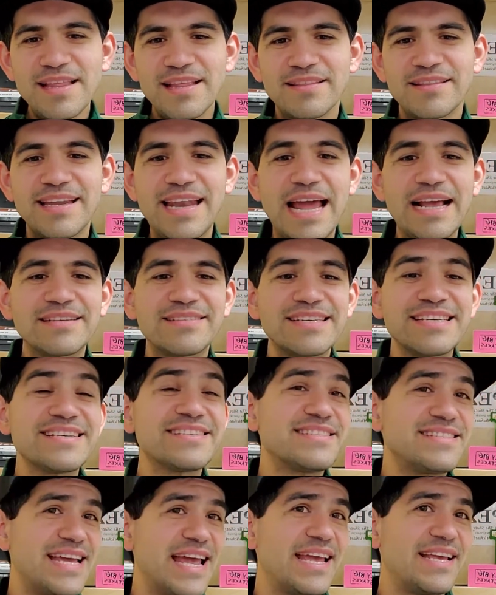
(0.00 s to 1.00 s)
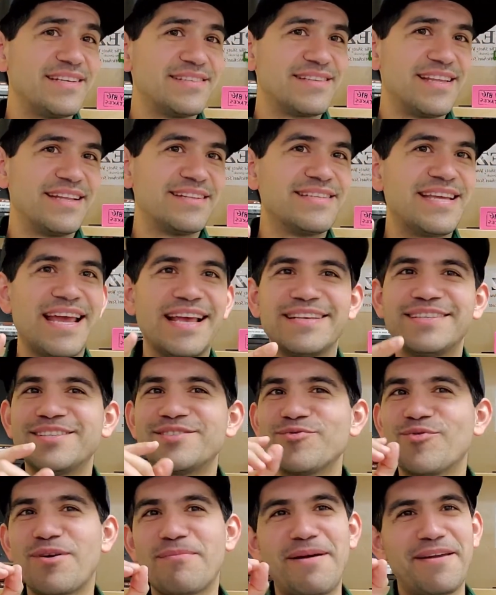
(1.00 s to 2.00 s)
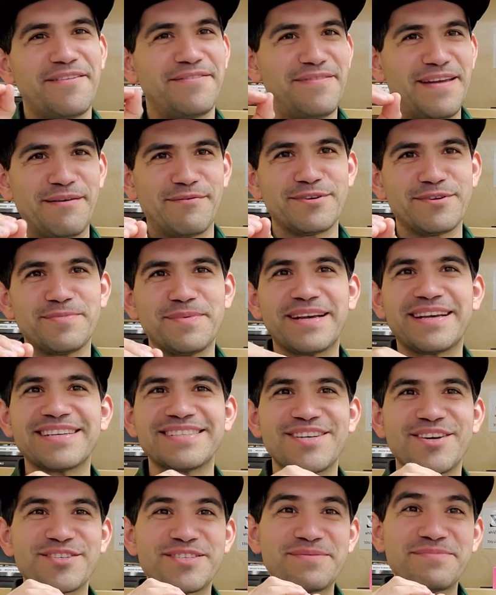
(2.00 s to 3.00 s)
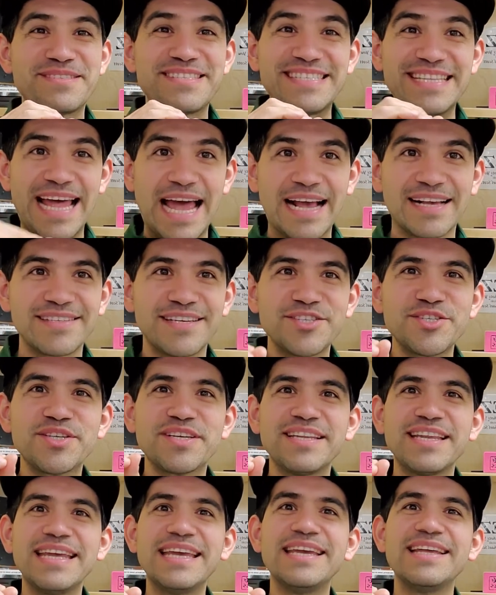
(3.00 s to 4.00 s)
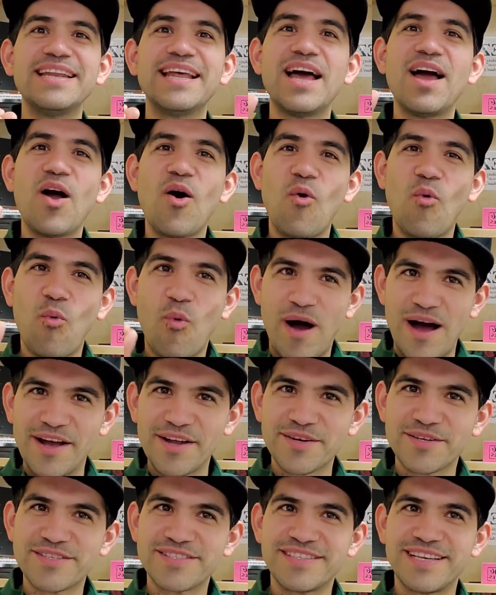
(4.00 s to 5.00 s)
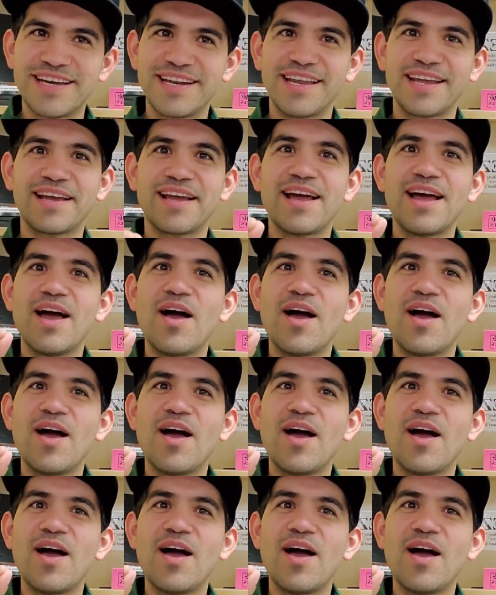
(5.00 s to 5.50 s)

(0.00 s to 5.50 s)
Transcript: The next thing is taste. And taste is one of my favorites because there's some snacks that you can eat while you're studying,